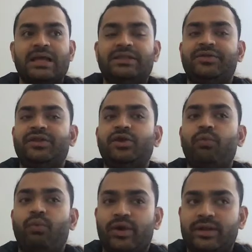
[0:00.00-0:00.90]
There is no
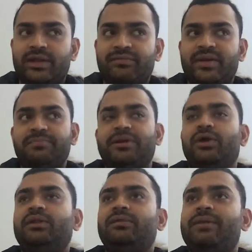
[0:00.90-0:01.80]
word limit, but
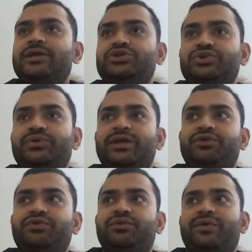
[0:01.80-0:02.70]
also make sure that
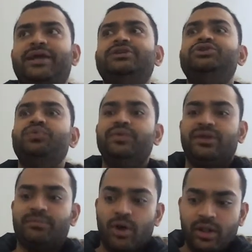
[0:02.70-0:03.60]
you don't write too
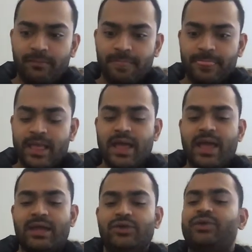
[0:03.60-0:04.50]
small.
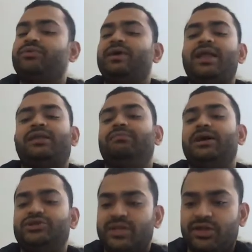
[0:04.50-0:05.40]
You can write as
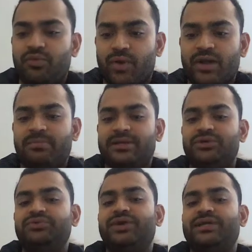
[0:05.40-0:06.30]
much as you want, but
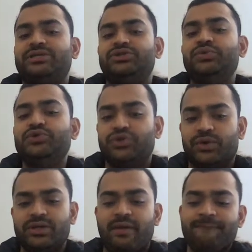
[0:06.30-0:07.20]
don't write it too
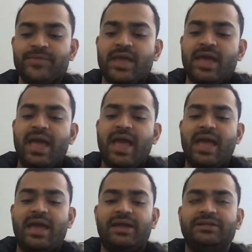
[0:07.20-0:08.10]
short.
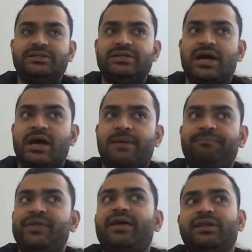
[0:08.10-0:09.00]
And
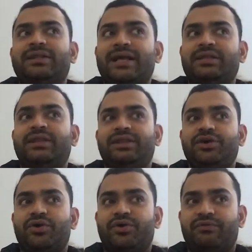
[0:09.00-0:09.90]
yeah, so that's
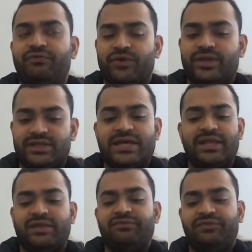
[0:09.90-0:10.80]
your first
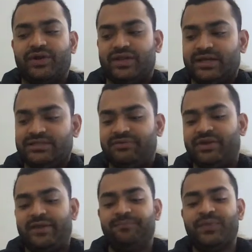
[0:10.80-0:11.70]
task and first
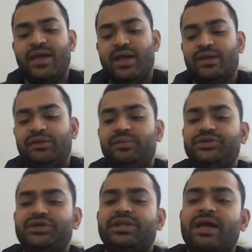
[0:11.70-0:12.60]
activity. So we're
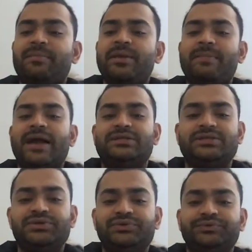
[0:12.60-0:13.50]
just coming back
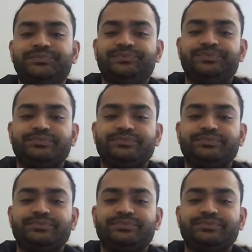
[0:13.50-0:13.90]
to